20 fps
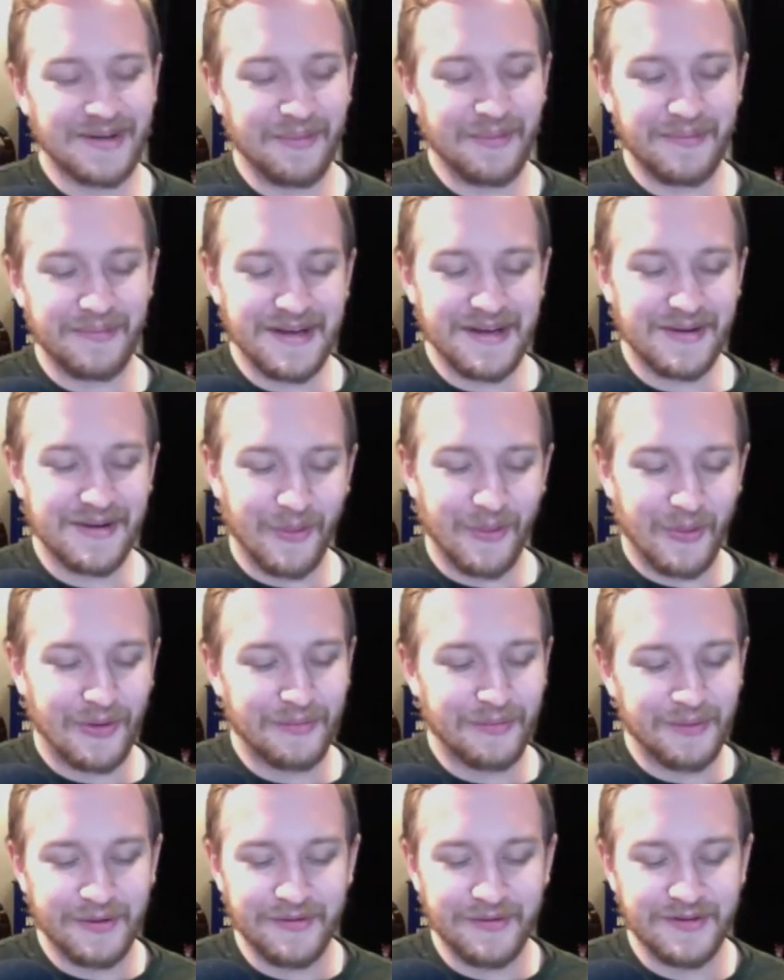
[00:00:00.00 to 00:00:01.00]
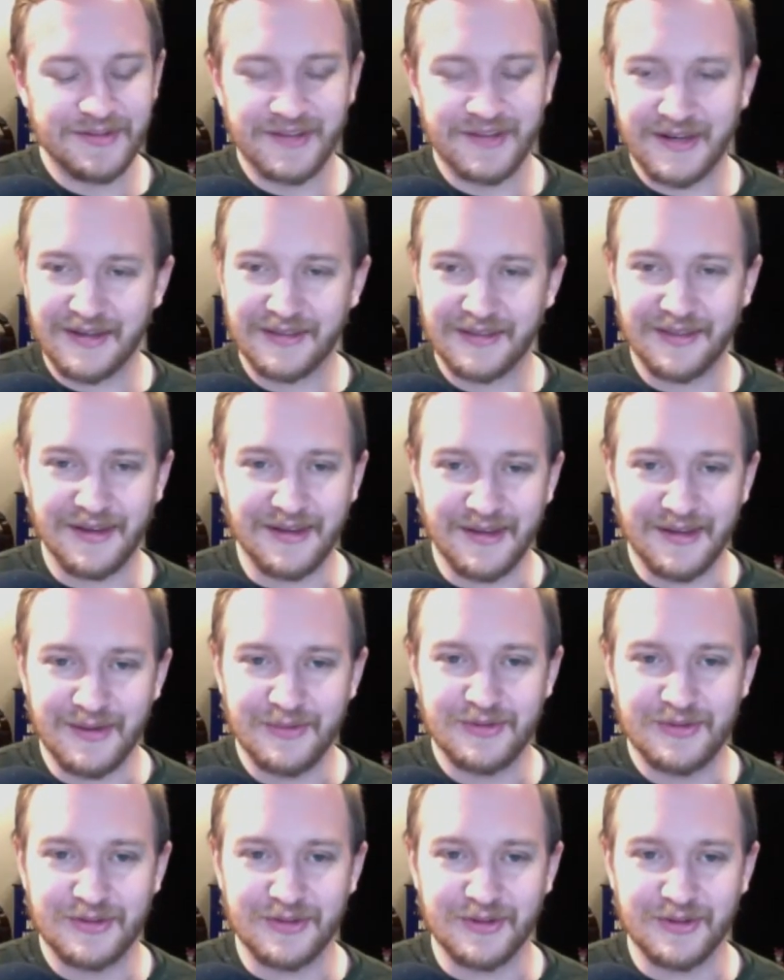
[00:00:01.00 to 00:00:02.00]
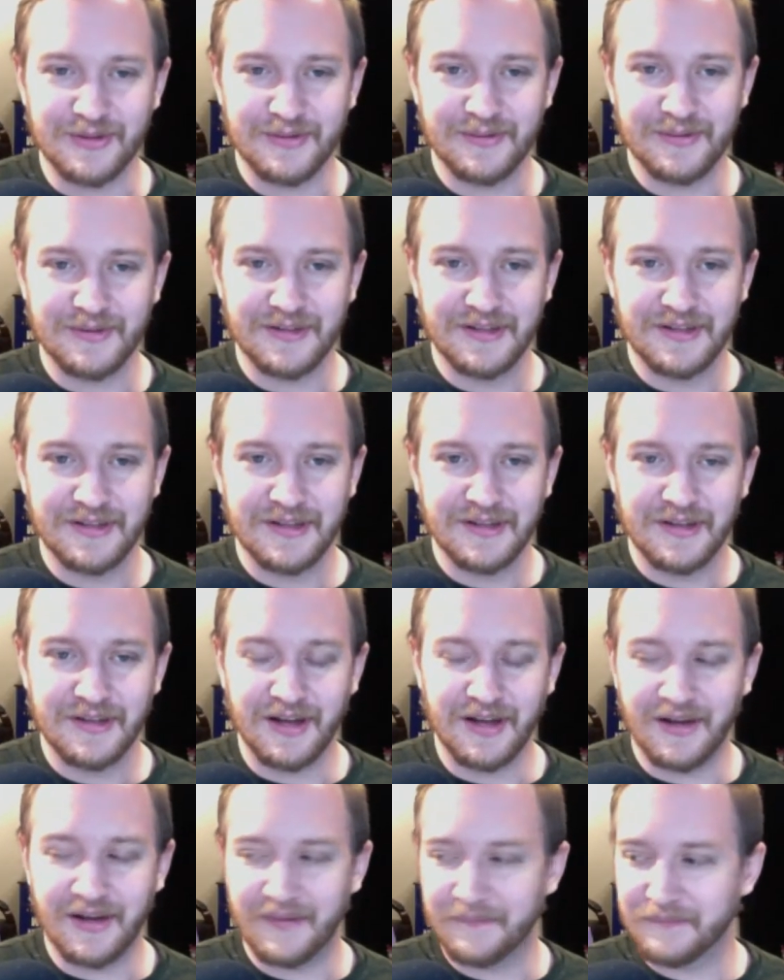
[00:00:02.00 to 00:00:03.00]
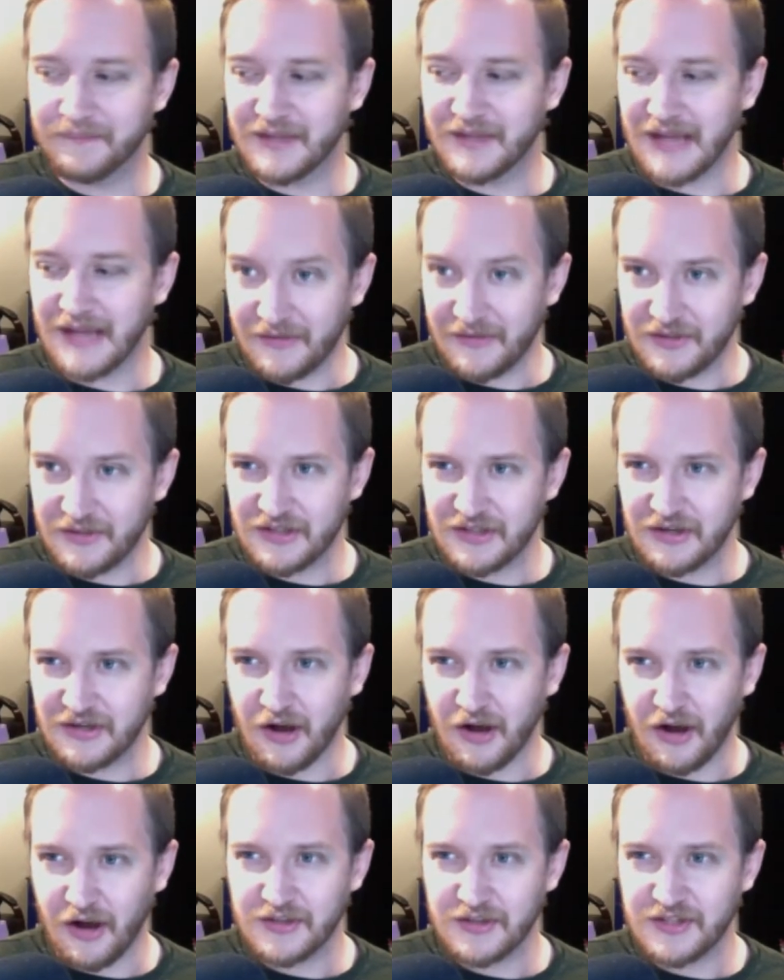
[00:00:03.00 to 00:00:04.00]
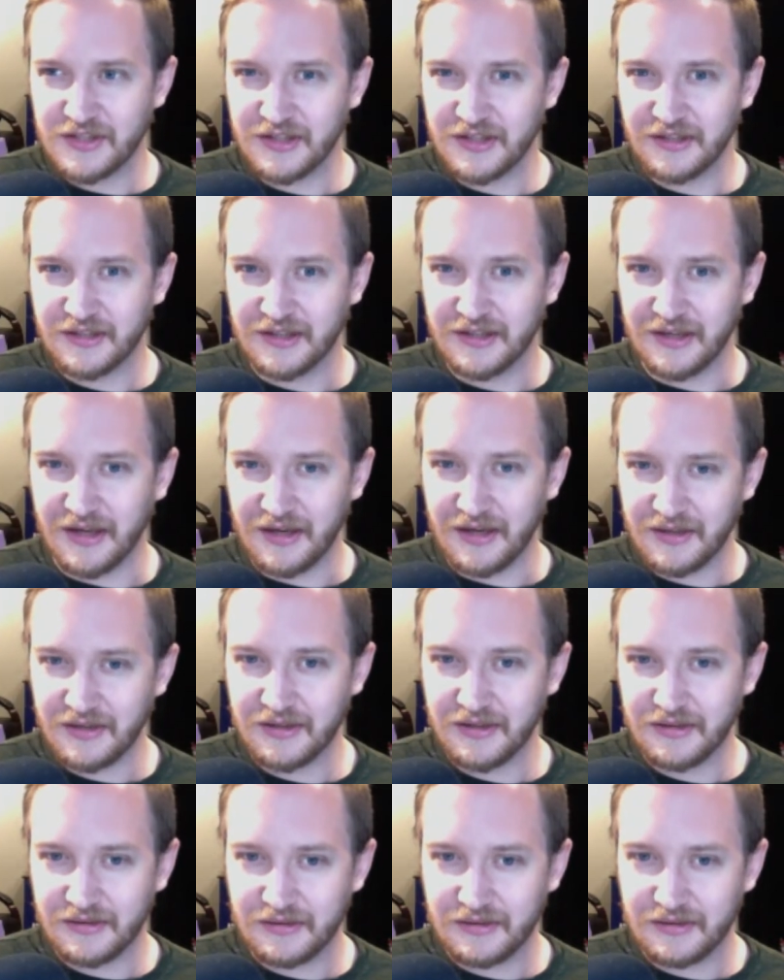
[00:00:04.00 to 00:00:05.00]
make horror movies like they used to. Um, have no. you seen Haunting in Connecticut?